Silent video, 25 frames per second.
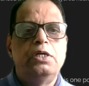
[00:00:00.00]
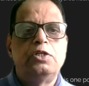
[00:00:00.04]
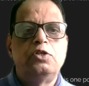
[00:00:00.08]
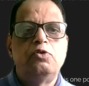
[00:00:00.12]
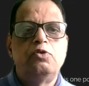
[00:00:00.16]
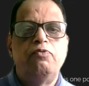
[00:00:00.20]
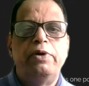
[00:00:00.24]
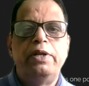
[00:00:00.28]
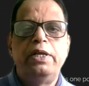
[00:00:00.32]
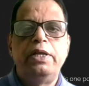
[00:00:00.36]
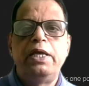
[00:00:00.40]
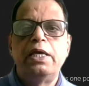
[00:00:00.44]

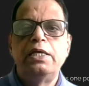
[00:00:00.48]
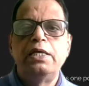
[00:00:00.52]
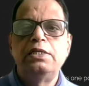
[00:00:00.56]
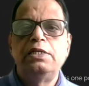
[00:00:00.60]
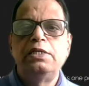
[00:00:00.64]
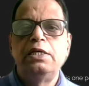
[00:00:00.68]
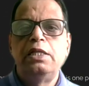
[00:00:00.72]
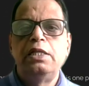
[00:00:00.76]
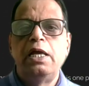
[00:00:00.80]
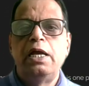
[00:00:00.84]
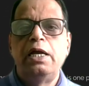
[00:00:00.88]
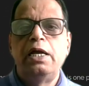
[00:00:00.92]
So one can
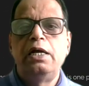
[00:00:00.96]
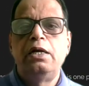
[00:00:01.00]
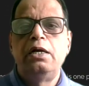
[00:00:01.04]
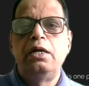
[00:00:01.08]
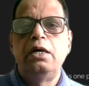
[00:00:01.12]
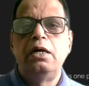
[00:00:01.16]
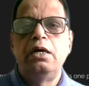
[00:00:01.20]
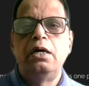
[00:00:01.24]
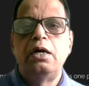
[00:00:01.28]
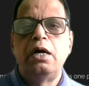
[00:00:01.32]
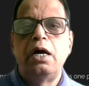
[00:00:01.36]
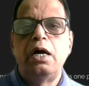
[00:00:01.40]
say that
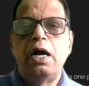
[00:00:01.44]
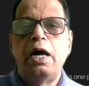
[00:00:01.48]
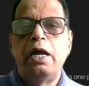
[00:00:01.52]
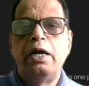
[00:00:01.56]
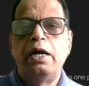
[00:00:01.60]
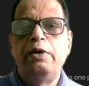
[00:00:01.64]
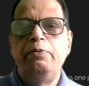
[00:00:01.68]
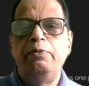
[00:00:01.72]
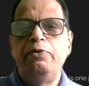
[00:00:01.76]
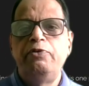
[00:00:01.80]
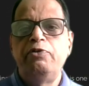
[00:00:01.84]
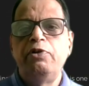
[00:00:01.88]

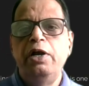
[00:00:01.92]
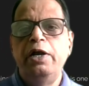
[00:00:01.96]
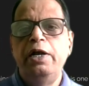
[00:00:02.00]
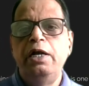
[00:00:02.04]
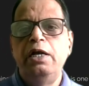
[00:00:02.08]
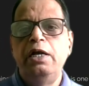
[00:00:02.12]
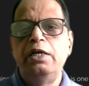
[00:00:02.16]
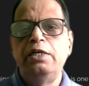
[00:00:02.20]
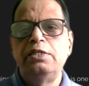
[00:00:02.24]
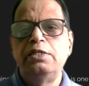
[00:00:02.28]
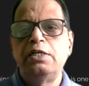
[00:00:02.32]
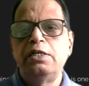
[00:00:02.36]
artificial
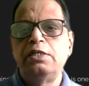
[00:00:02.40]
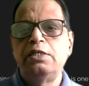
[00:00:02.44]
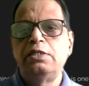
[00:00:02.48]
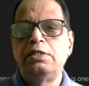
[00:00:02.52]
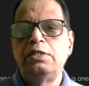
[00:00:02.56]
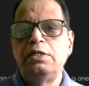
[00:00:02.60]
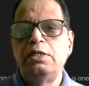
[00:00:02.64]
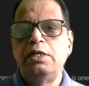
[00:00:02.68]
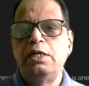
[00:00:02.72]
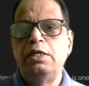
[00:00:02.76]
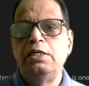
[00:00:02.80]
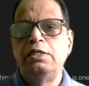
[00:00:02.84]
intelligence